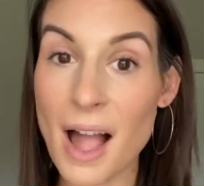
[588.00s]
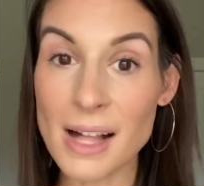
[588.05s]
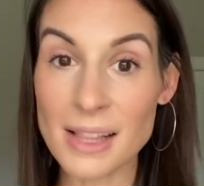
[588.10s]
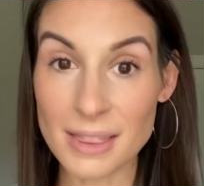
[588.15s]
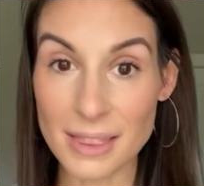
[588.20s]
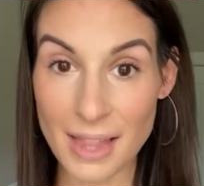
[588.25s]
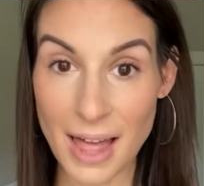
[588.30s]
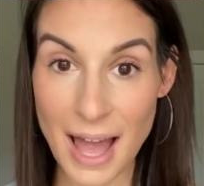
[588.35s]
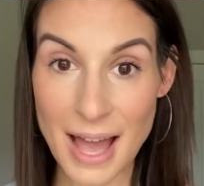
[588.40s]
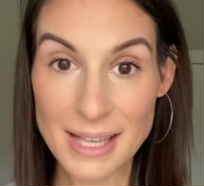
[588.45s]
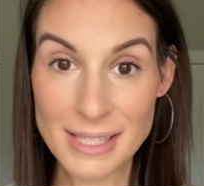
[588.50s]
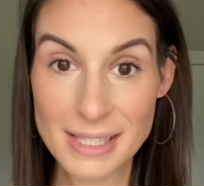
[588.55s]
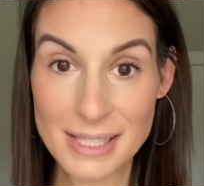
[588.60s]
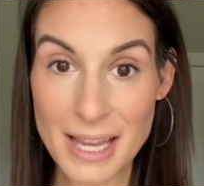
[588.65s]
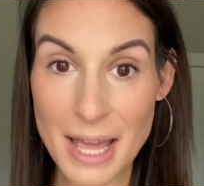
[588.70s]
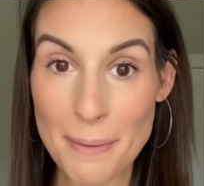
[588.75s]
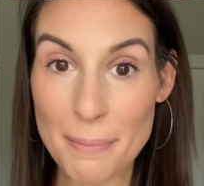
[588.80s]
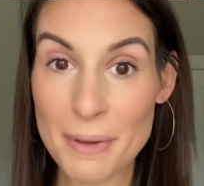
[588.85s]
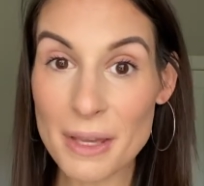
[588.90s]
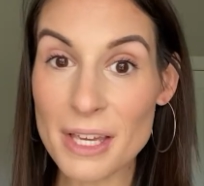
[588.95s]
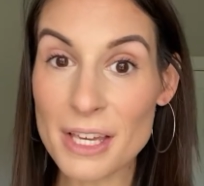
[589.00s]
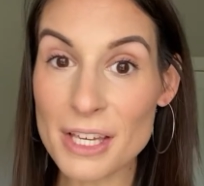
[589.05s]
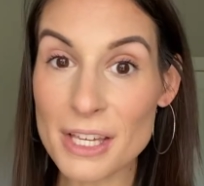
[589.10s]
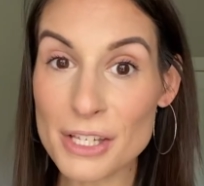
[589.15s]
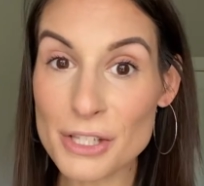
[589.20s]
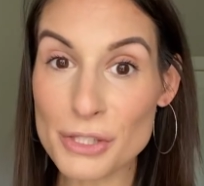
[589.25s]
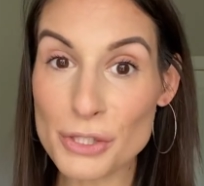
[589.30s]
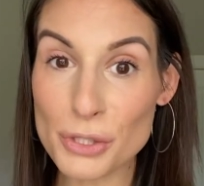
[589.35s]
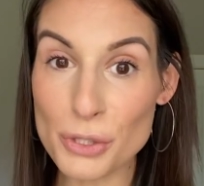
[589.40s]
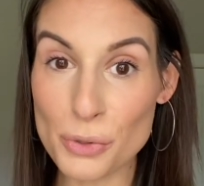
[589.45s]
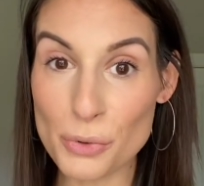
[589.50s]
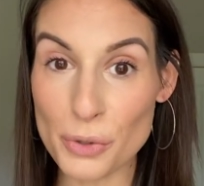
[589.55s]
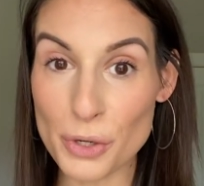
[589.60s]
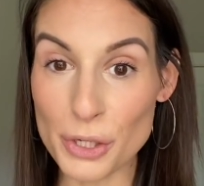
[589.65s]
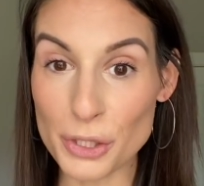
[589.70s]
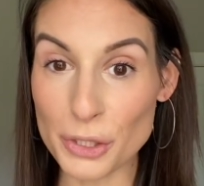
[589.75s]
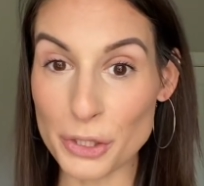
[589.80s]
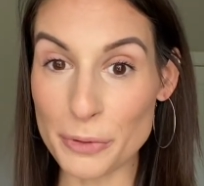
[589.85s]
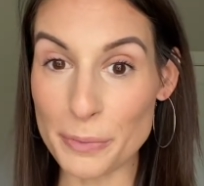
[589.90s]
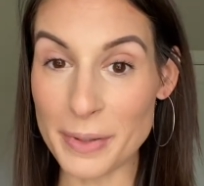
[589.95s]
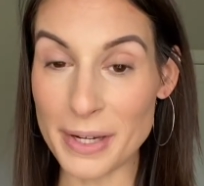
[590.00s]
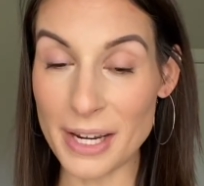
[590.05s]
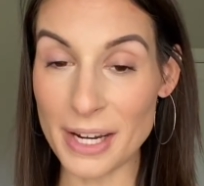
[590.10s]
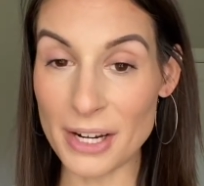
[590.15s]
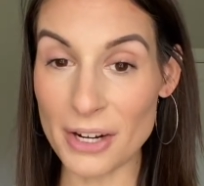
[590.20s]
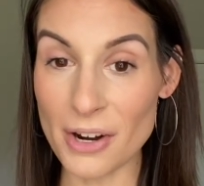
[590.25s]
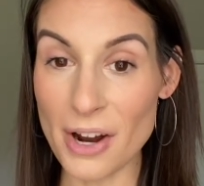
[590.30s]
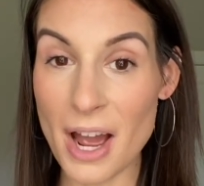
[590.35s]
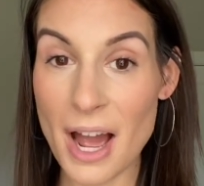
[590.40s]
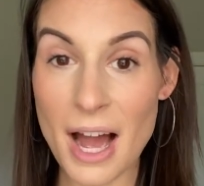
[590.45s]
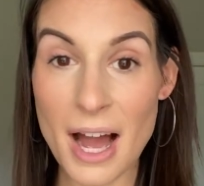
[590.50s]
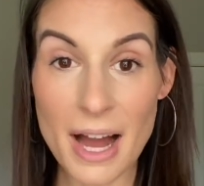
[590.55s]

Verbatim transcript: Last step is your illuminator.